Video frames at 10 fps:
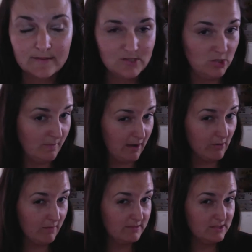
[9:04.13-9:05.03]
Do you
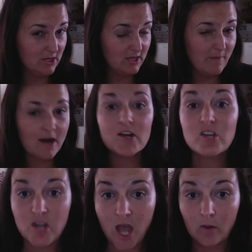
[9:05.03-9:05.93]
microwave a Snarky bar?
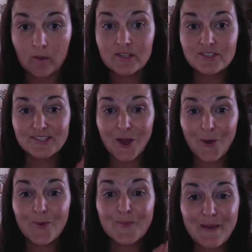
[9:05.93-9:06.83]
No,
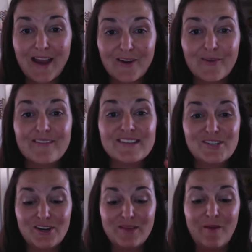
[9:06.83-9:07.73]
don't microwave a
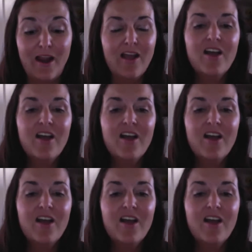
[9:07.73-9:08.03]
Snarky bar.